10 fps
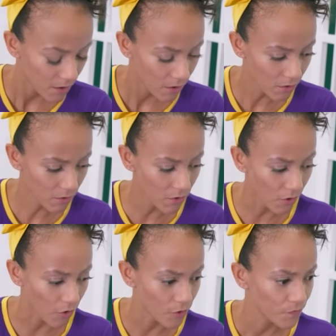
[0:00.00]

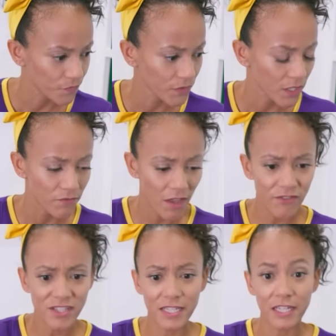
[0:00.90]
Oh, have you
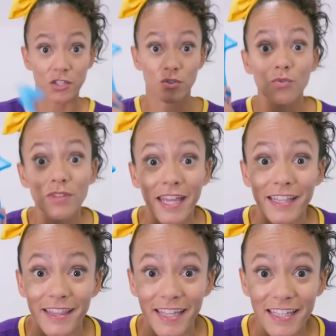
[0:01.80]
ever seen a tool like
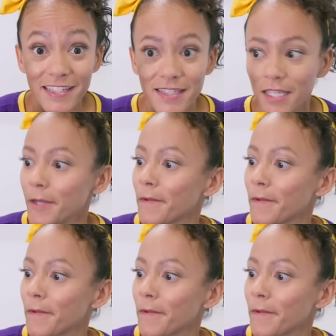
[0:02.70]
this?